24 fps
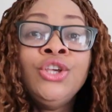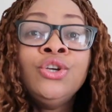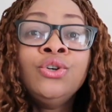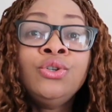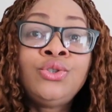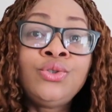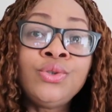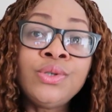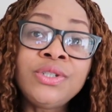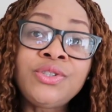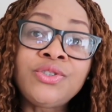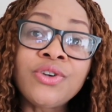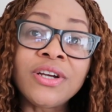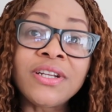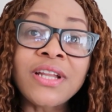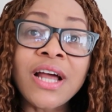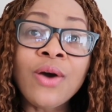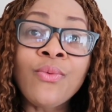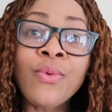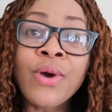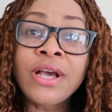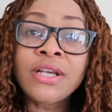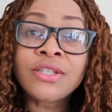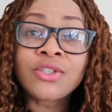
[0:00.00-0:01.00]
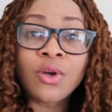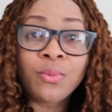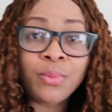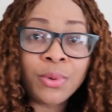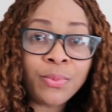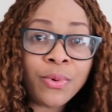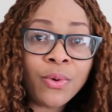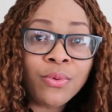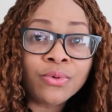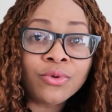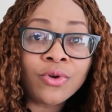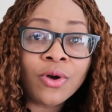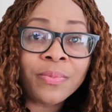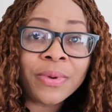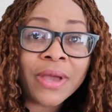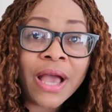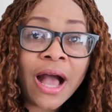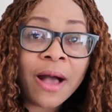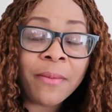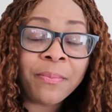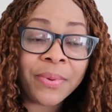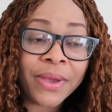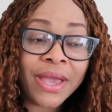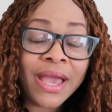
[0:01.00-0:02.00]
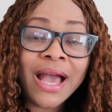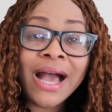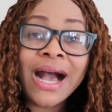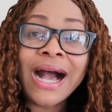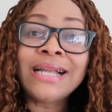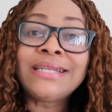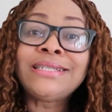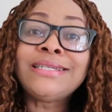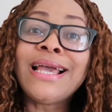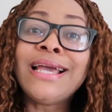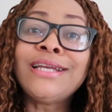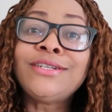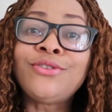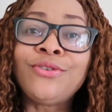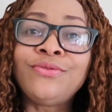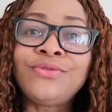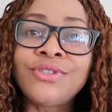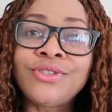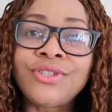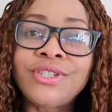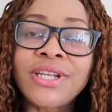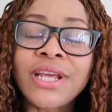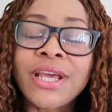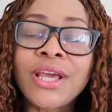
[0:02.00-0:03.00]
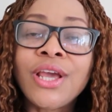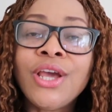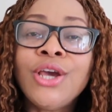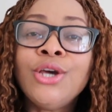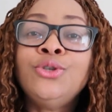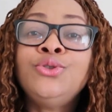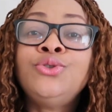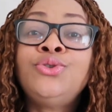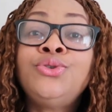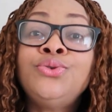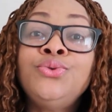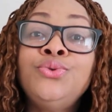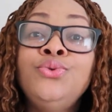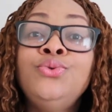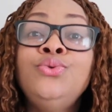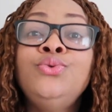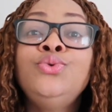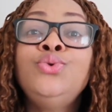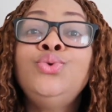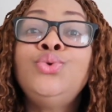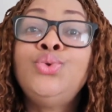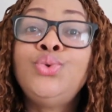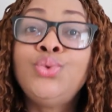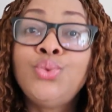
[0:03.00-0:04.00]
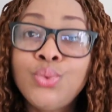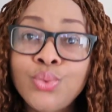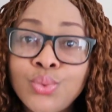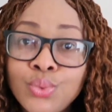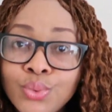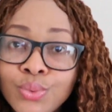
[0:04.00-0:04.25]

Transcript: You do it the other way, some people will not be happy. At the end of the day, do you.